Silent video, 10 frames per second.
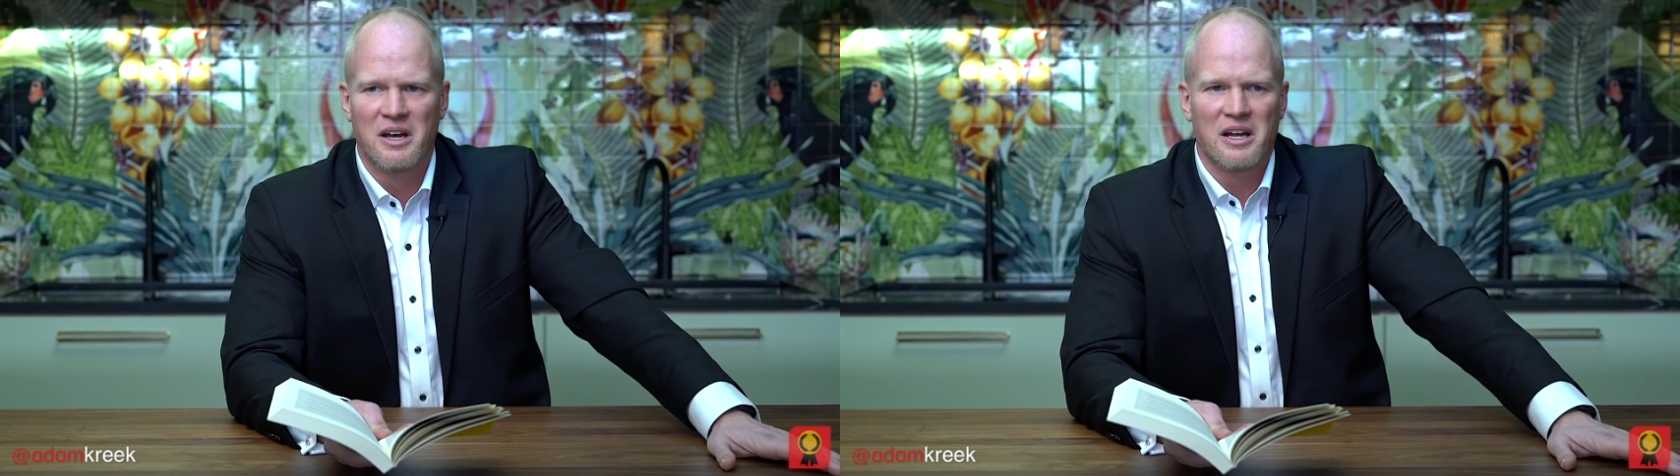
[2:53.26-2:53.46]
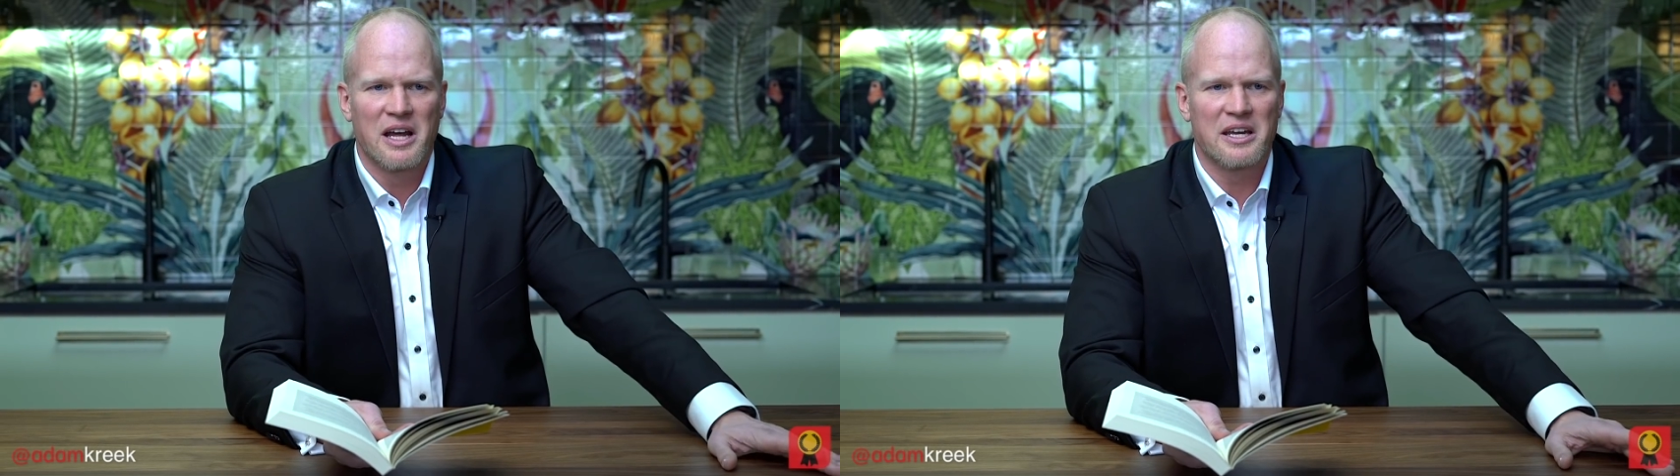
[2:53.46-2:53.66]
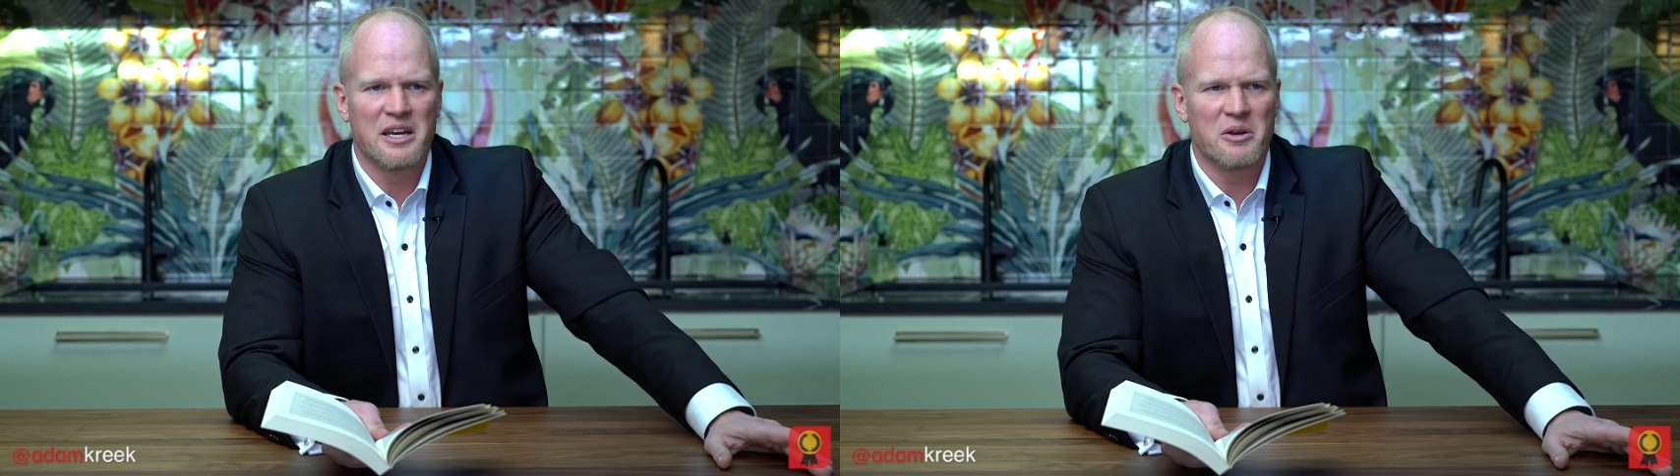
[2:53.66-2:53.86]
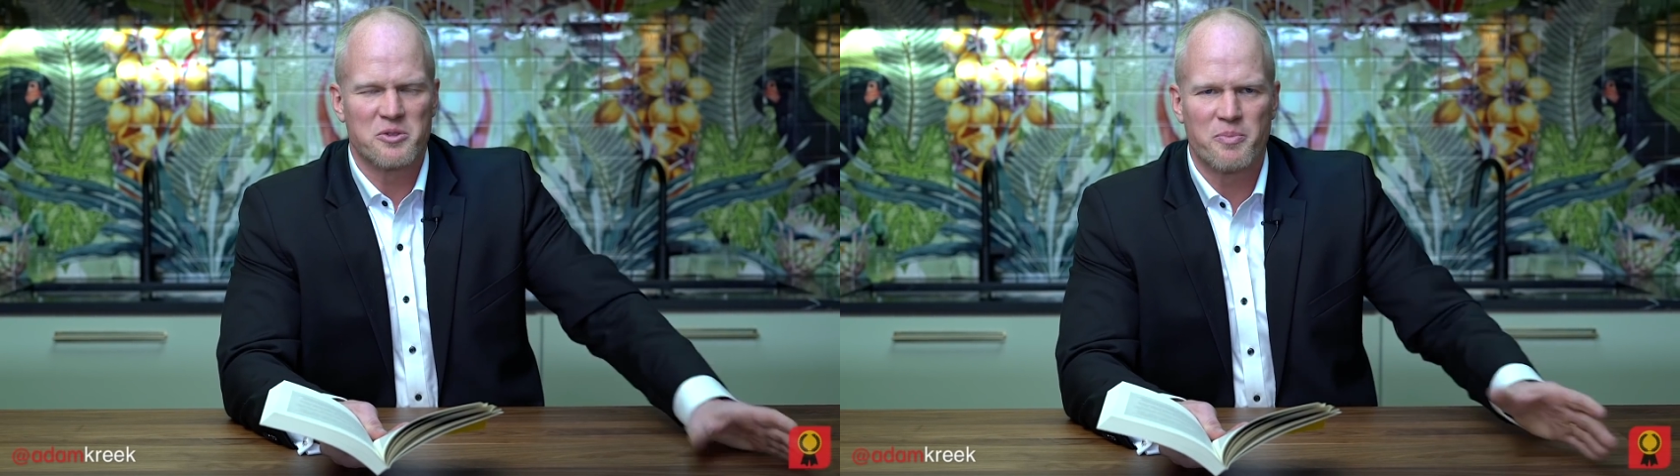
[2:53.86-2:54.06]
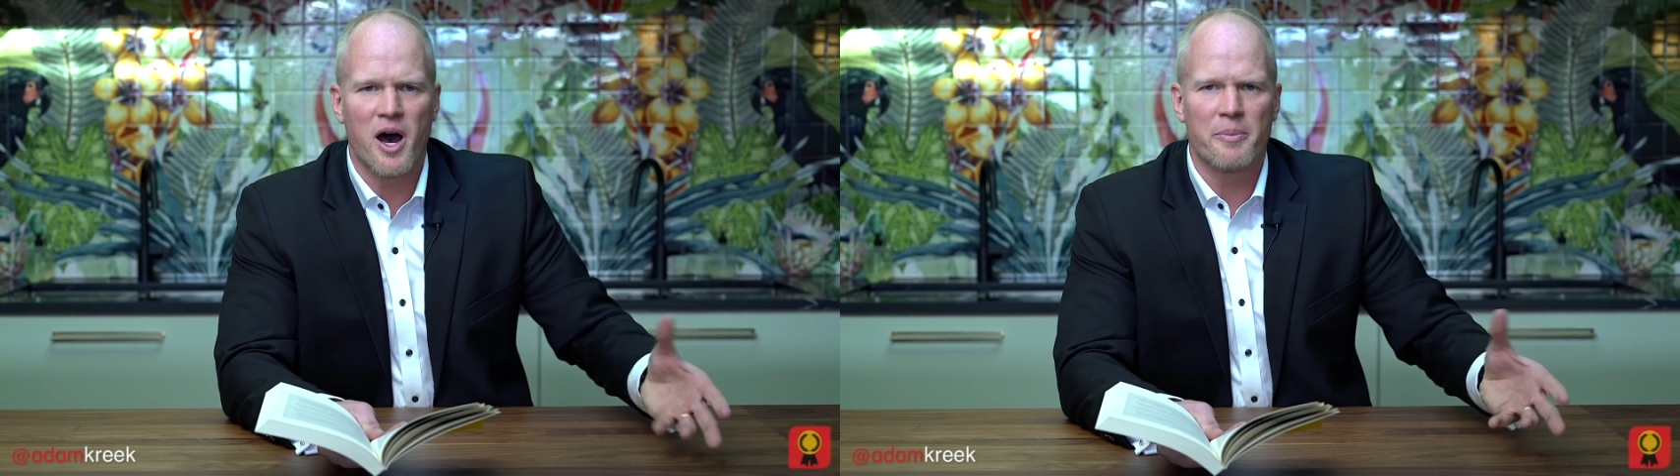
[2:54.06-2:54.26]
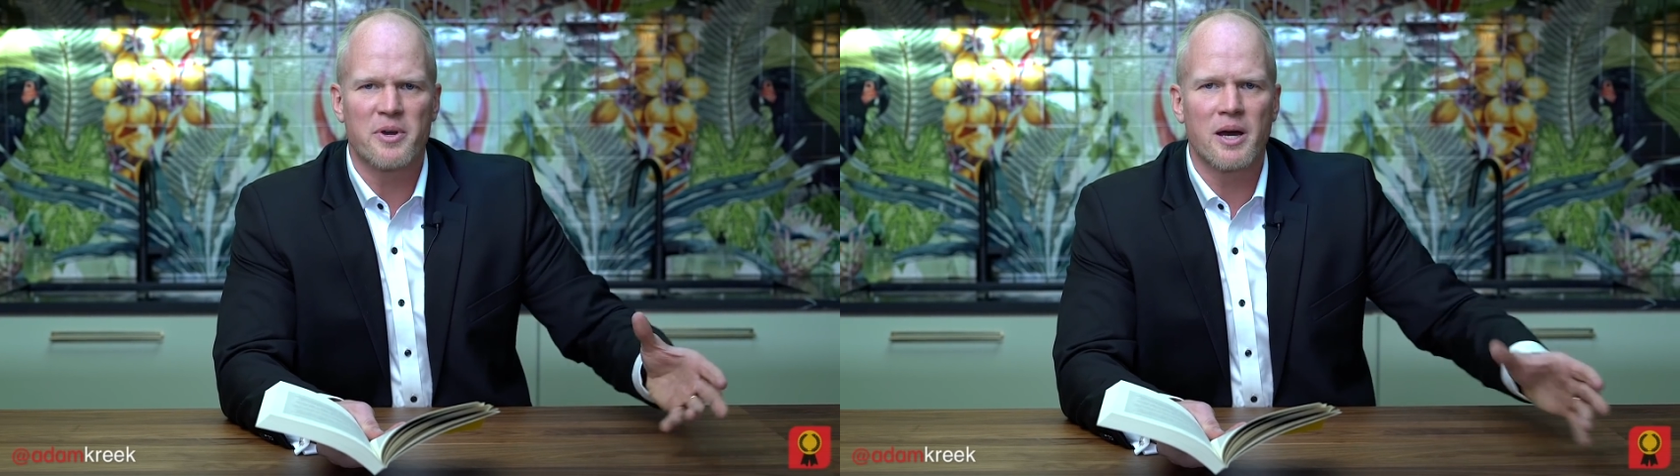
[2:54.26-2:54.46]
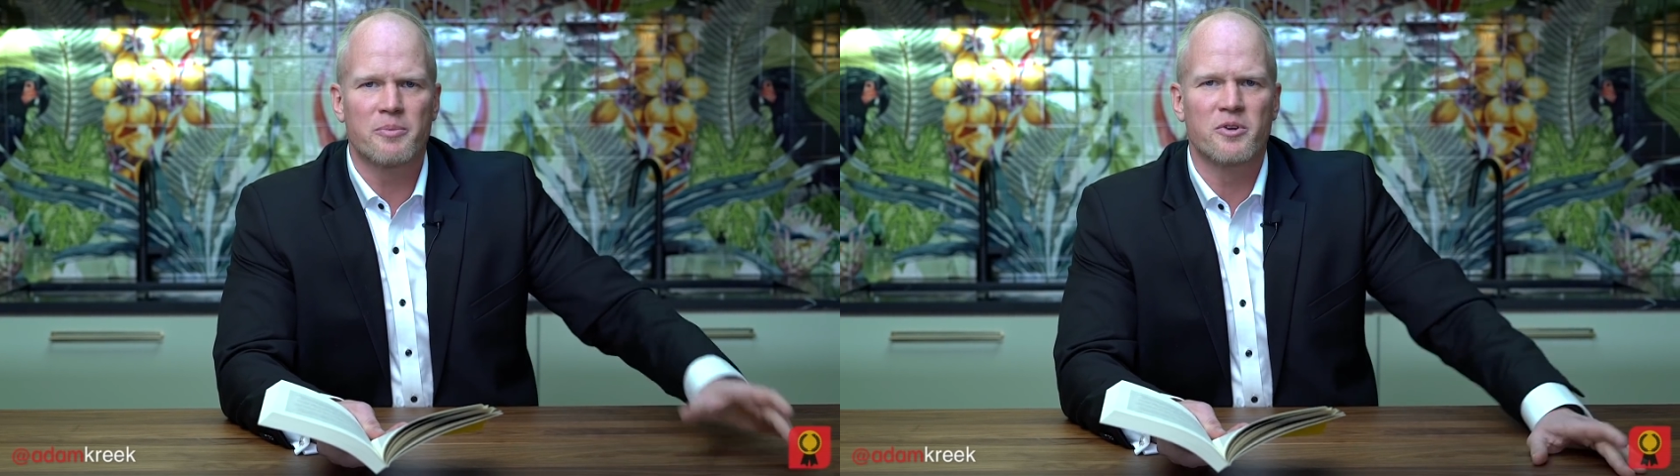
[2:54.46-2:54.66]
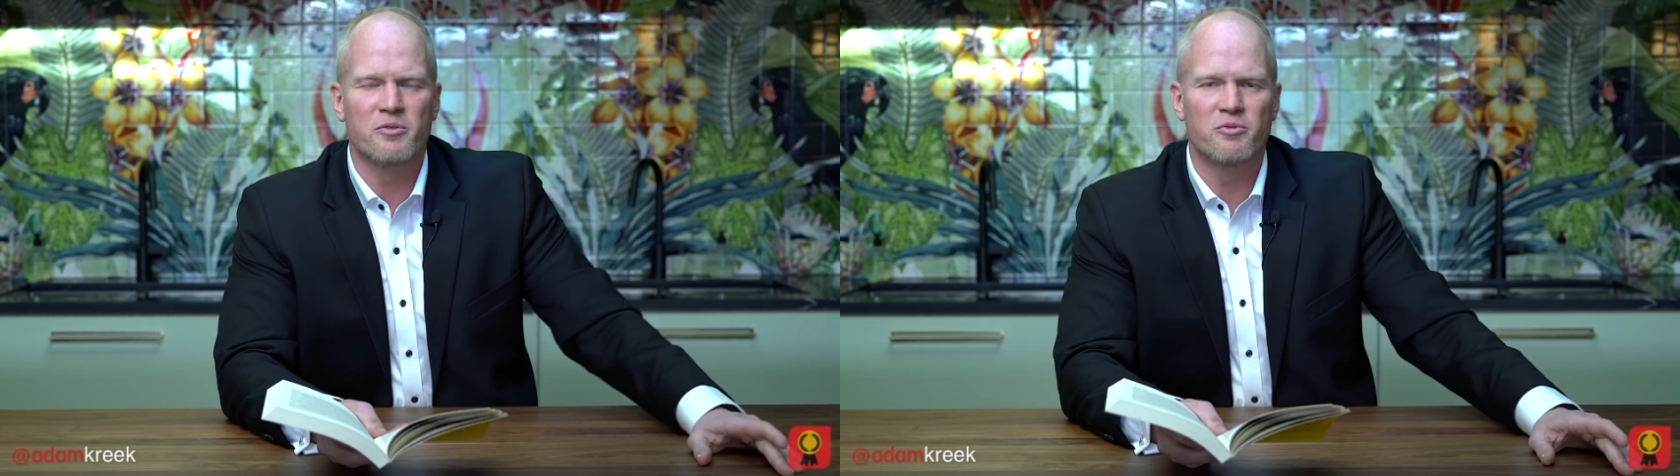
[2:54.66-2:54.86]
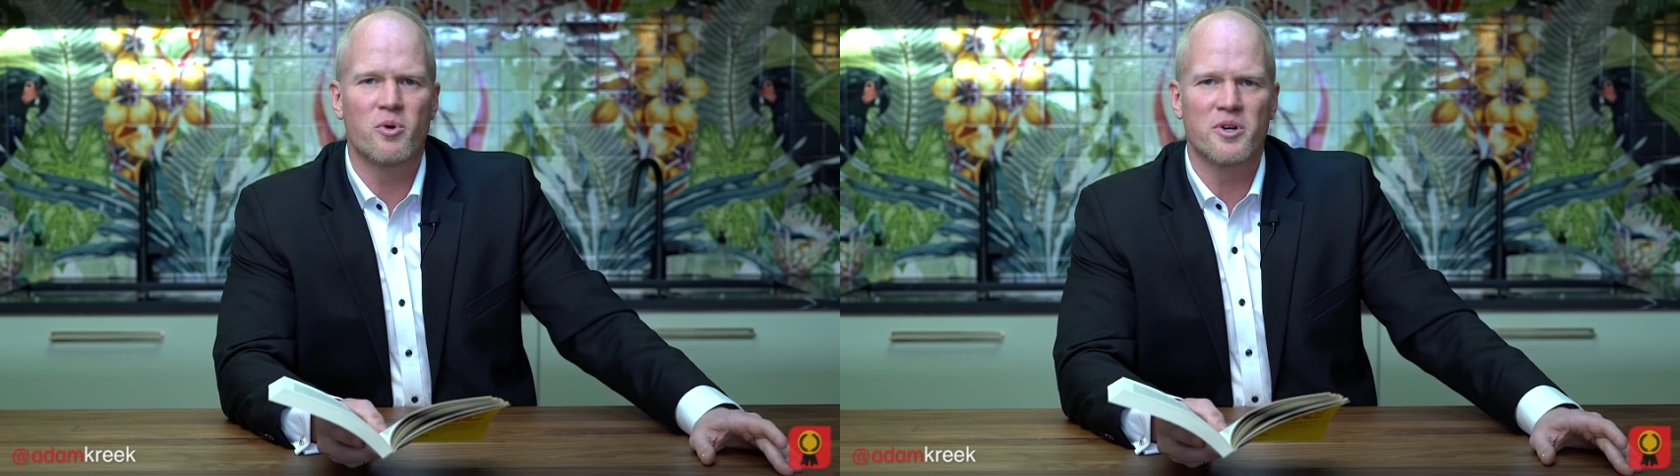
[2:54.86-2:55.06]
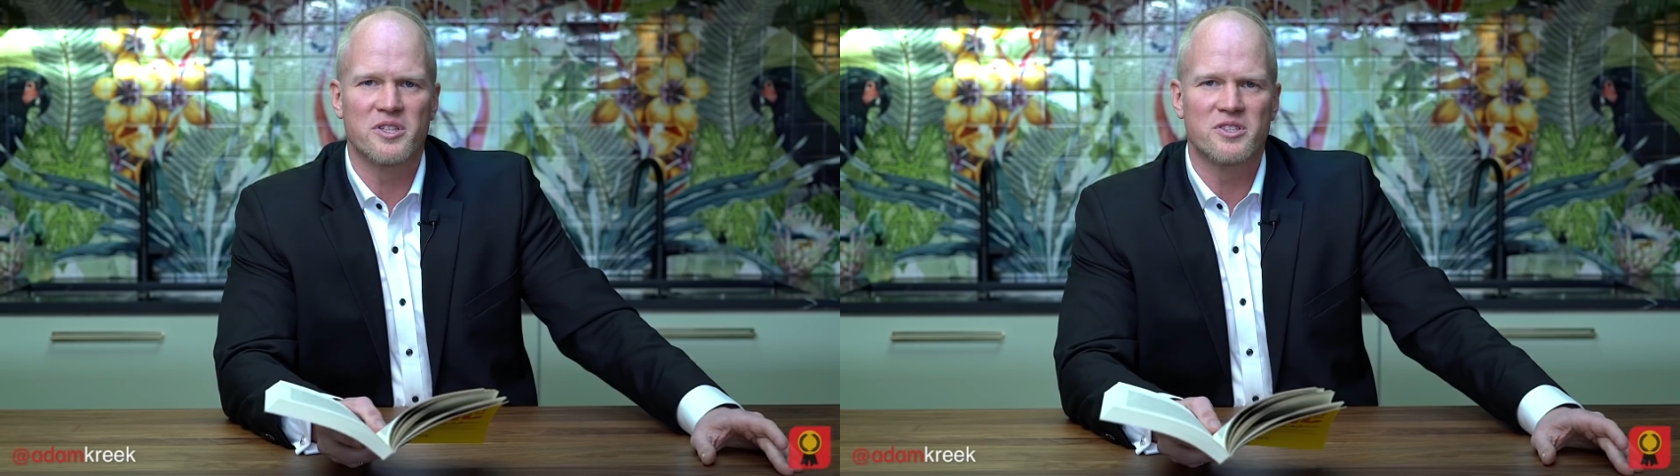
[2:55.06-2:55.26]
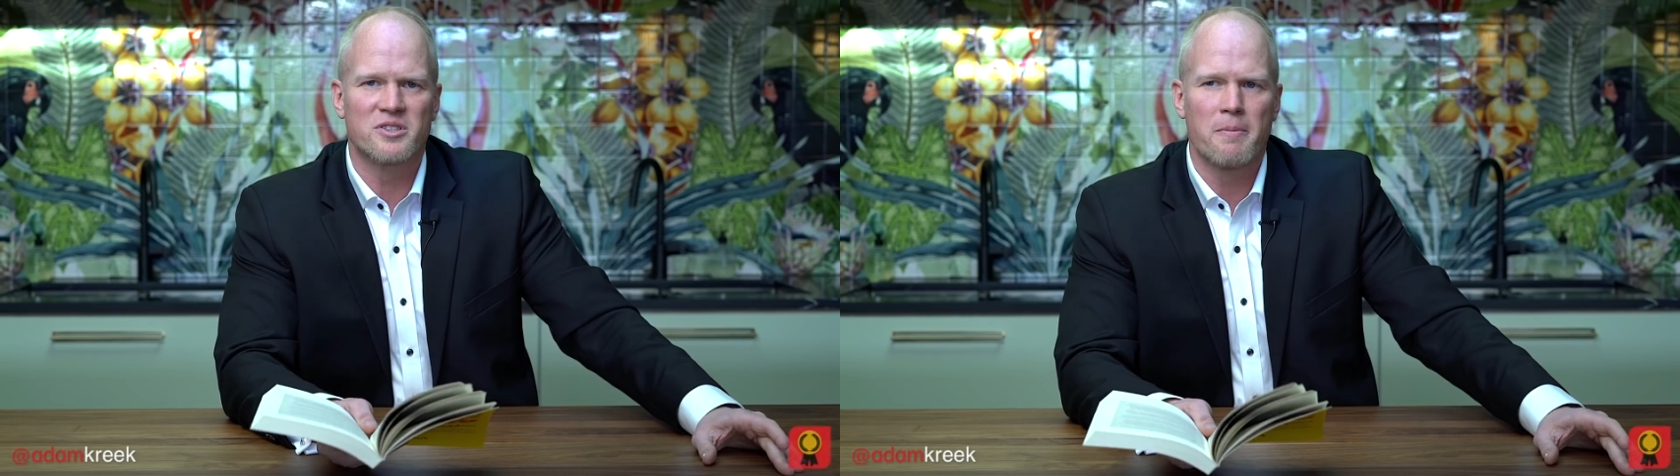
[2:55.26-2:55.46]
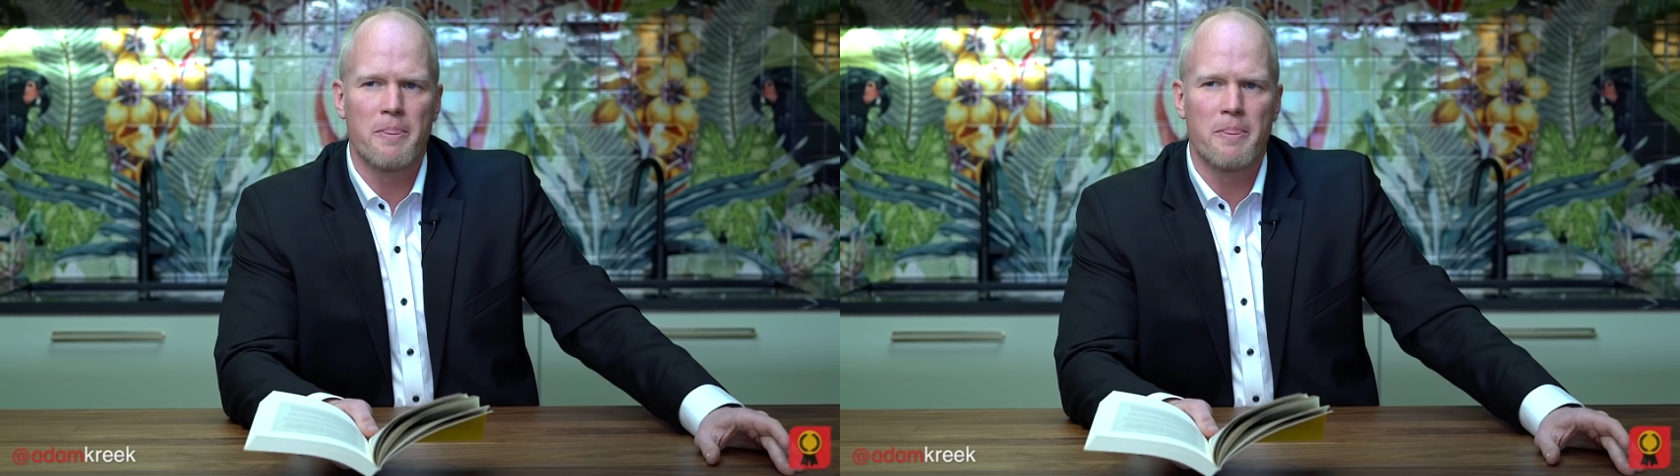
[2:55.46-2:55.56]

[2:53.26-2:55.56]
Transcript: like it was popping up in her 40s.